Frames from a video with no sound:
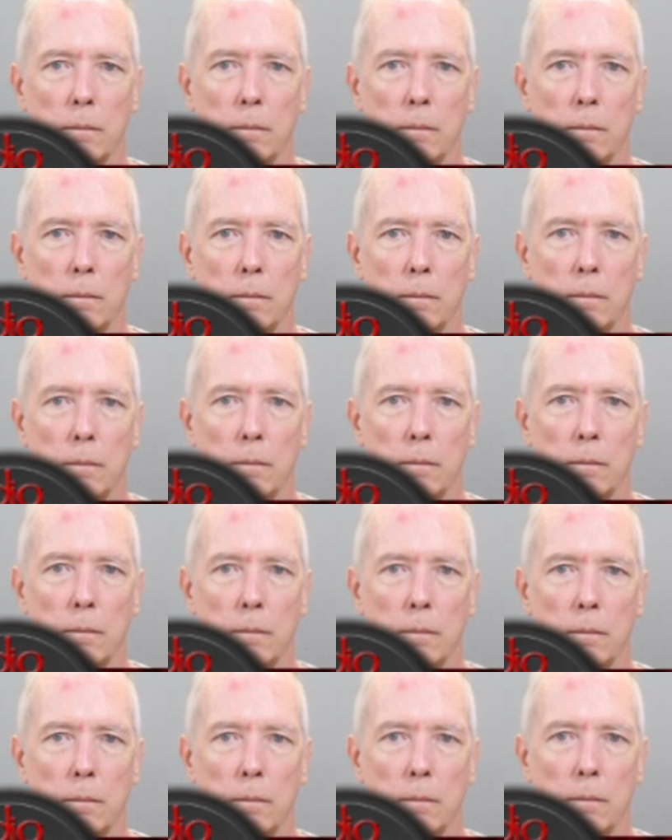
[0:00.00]

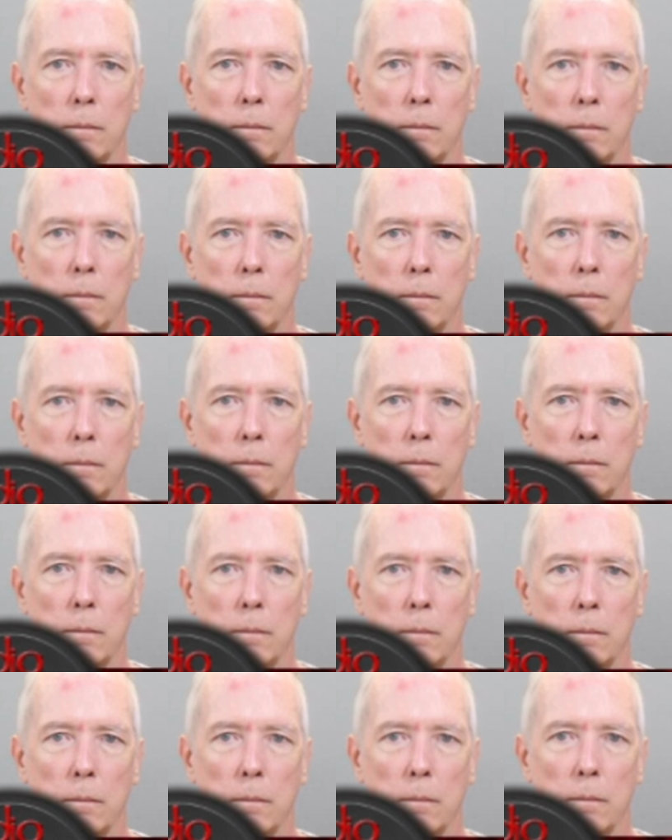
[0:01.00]

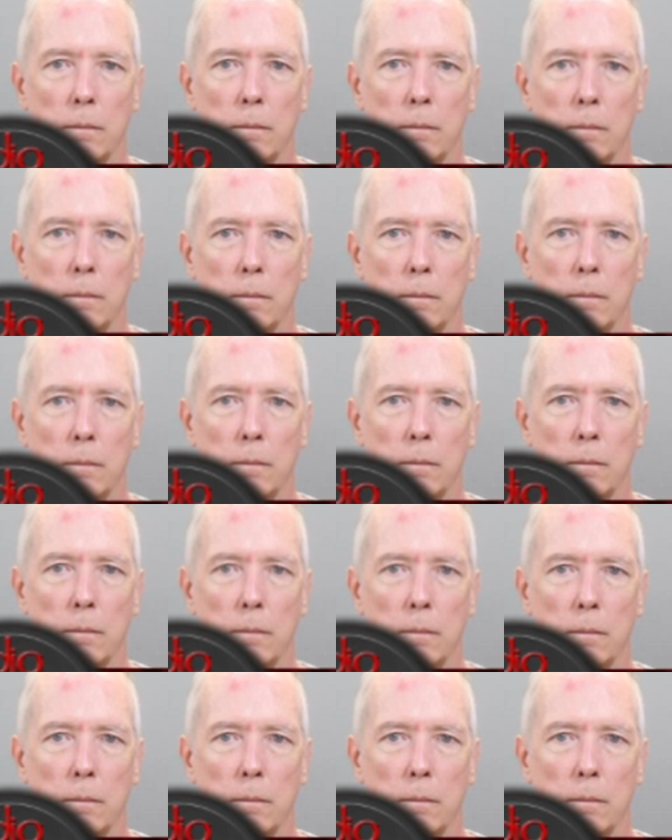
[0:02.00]
(not speaking)